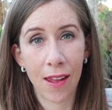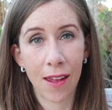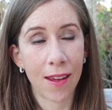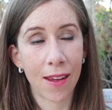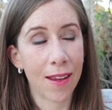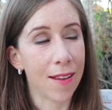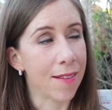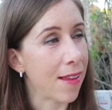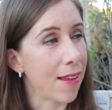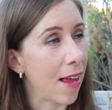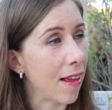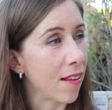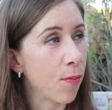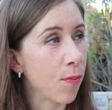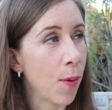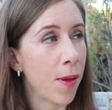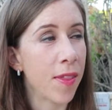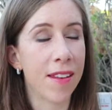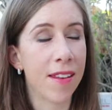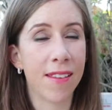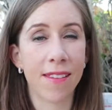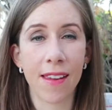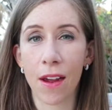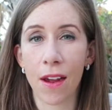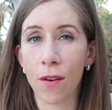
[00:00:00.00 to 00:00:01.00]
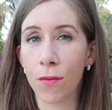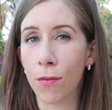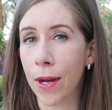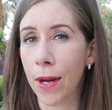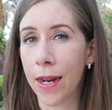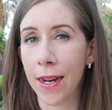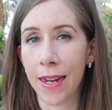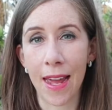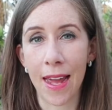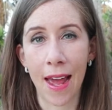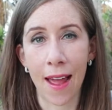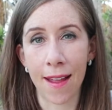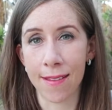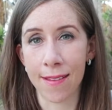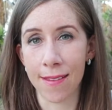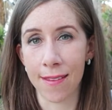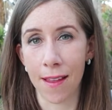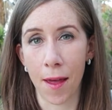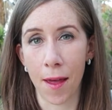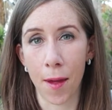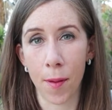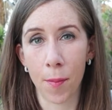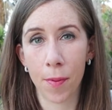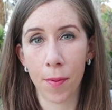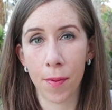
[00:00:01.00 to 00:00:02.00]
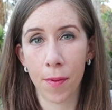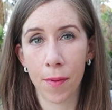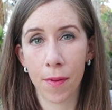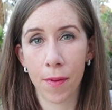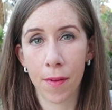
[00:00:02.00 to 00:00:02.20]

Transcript: because that's where the debt really adds up.